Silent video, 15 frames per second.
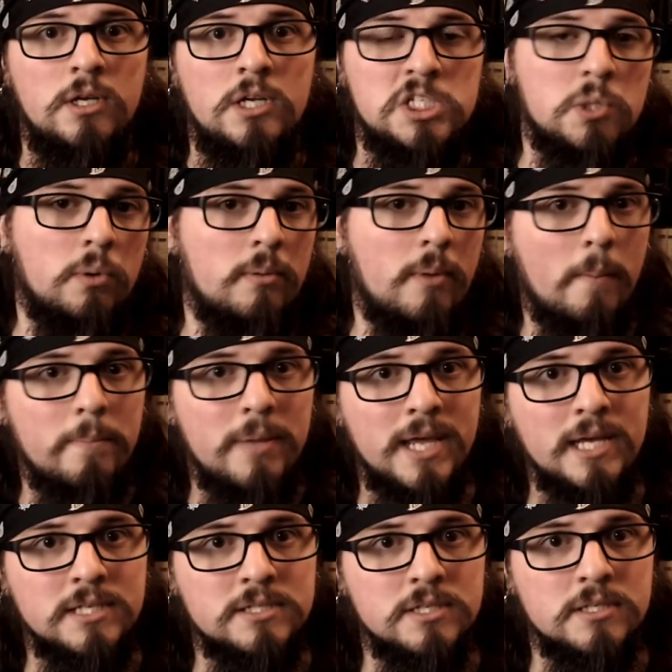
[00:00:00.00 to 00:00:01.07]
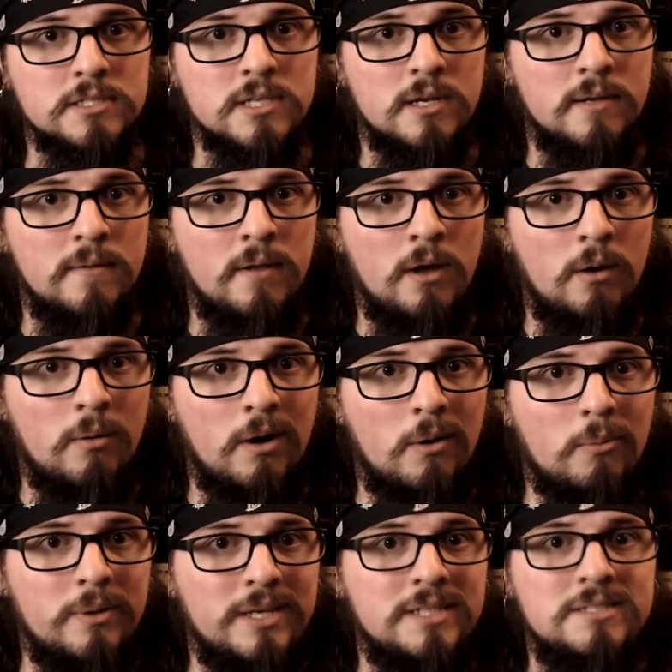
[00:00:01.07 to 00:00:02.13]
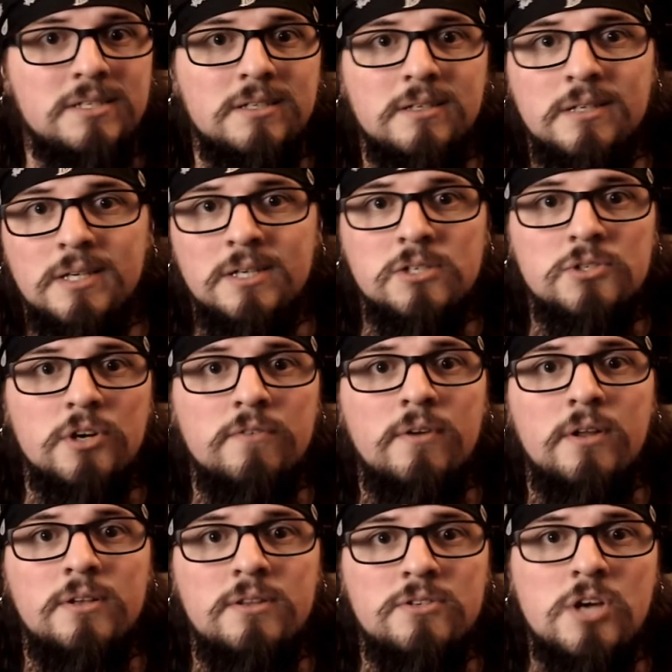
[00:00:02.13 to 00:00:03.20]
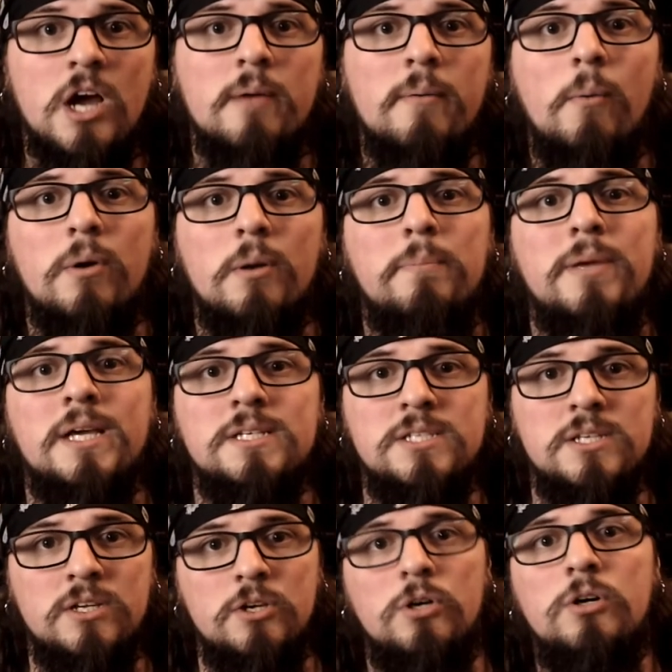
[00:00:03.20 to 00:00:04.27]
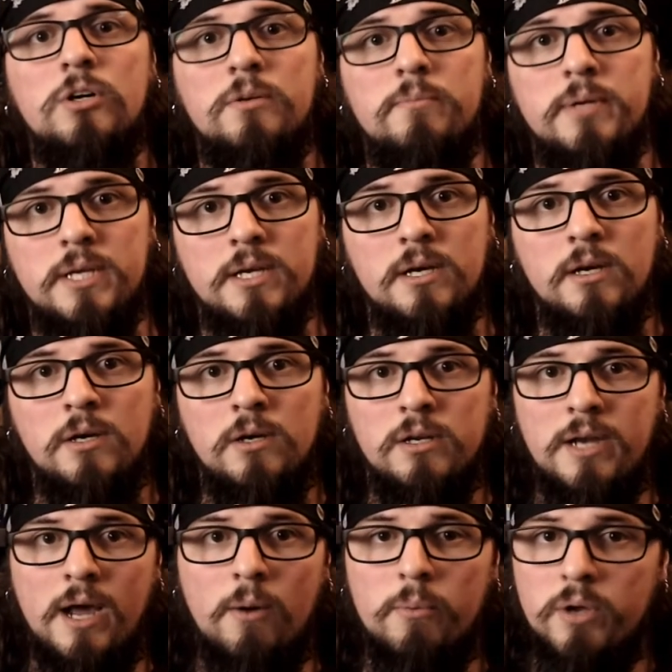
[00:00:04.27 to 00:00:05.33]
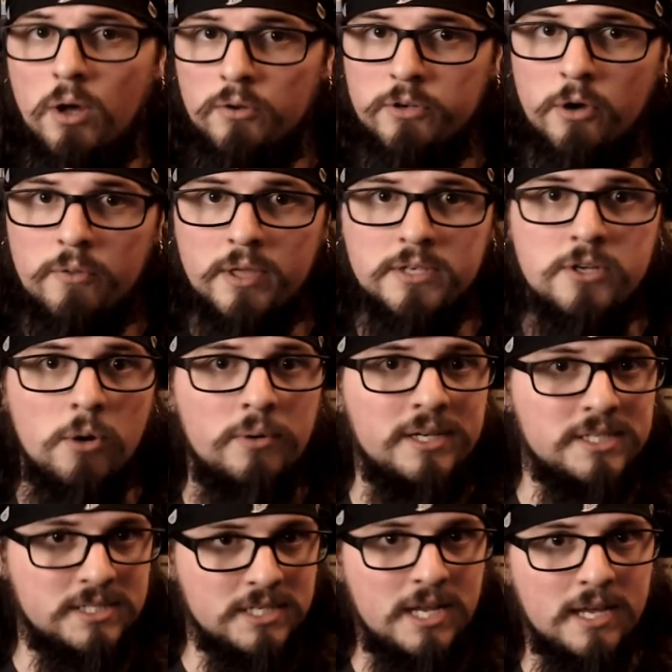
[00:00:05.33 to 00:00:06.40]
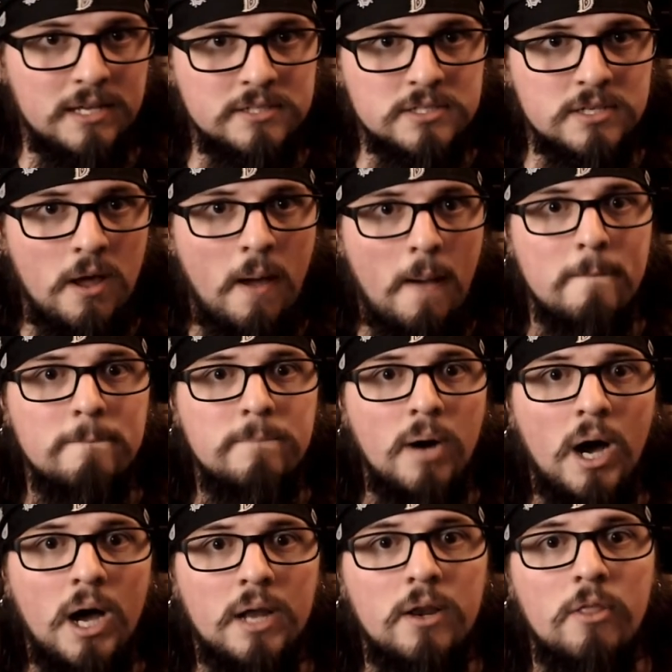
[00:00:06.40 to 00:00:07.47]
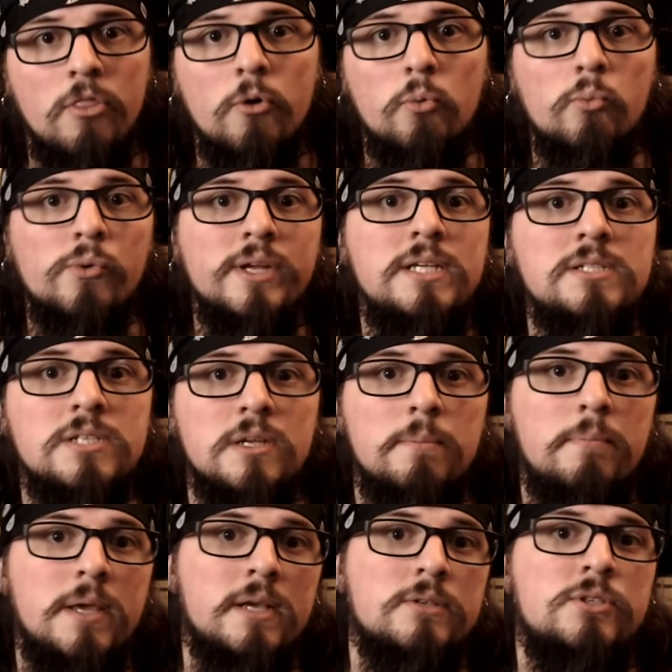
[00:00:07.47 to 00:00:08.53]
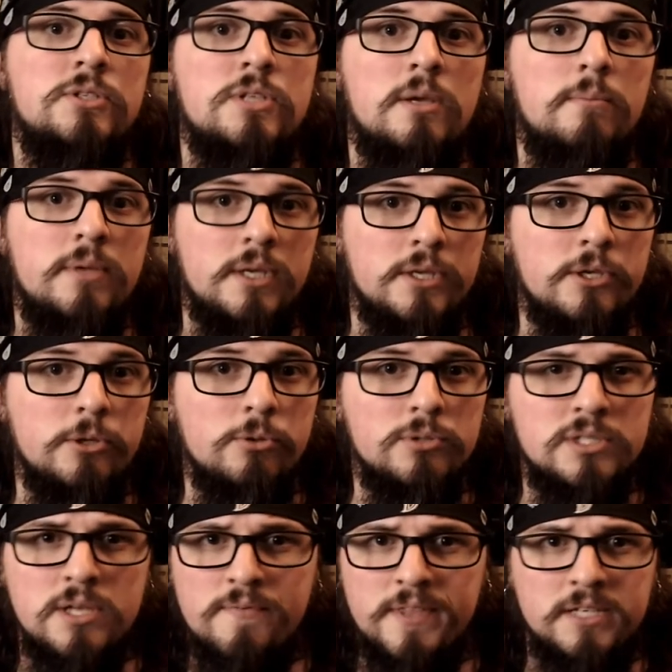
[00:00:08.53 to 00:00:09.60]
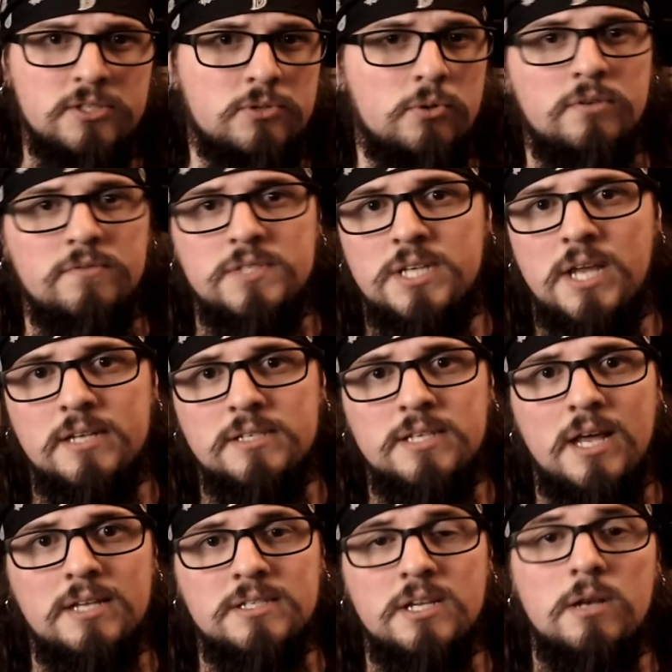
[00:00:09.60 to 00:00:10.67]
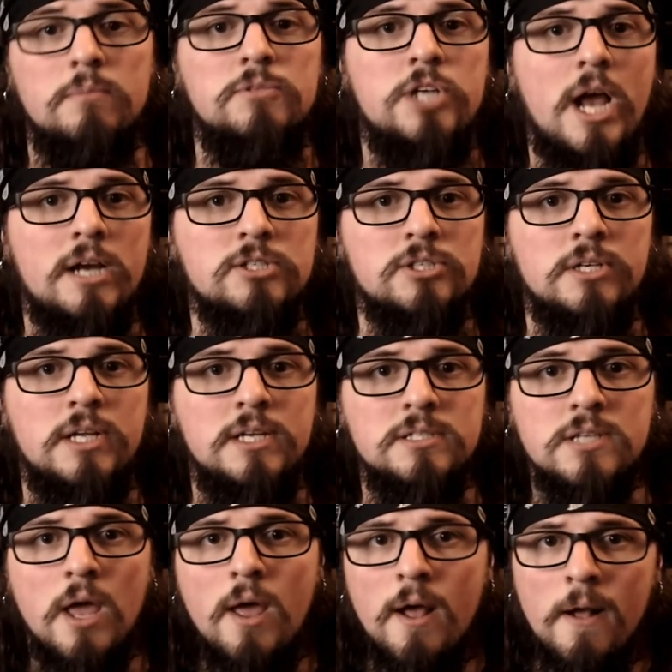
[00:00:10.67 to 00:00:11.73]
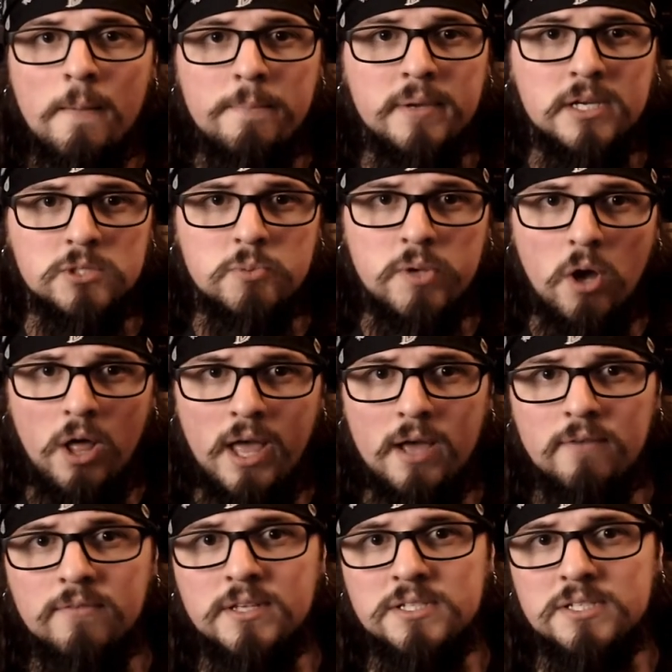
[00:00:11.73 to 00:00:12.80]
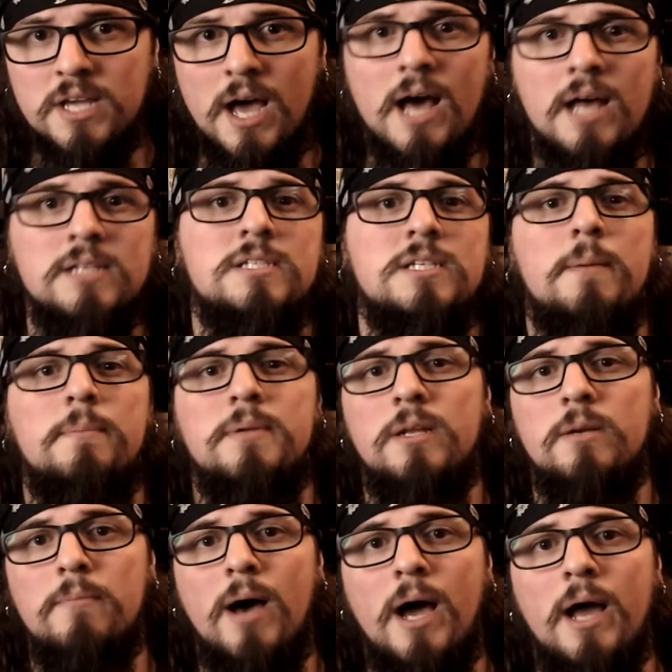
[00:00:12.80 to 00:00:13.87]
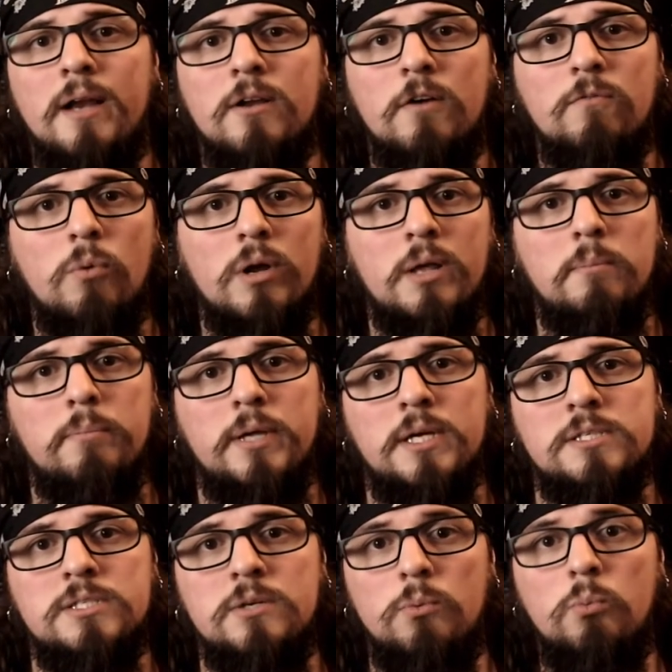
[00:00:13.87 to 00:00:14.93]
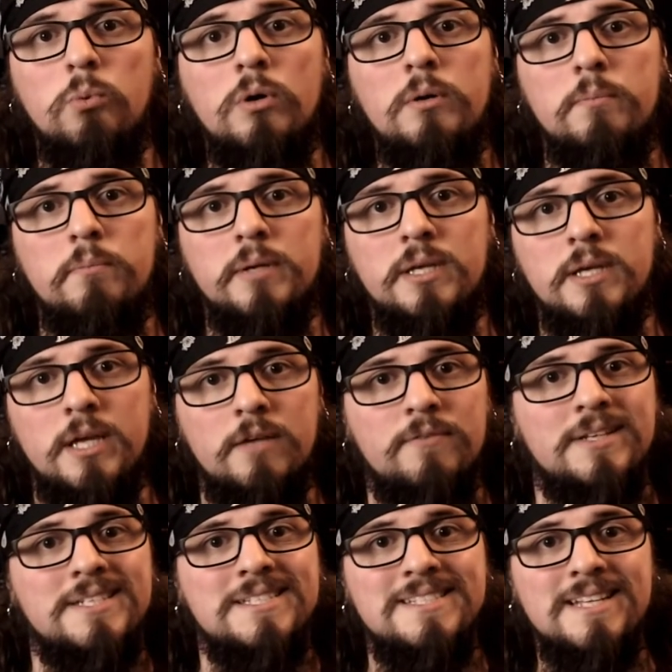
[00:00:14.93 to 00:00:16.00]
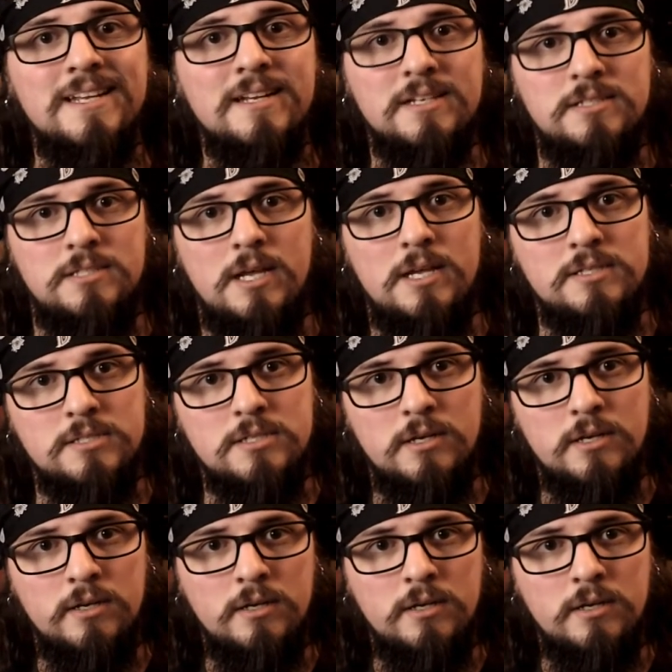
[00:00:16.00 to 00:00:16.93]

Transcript: So what about pixies? Well, we need to sort of talk about what a pixie could be. Now, we all know they don't exist, but the reason pixies can be used in this sort of sense as an objection is because we all have this concept in mind of what a pixie would be if it did exist.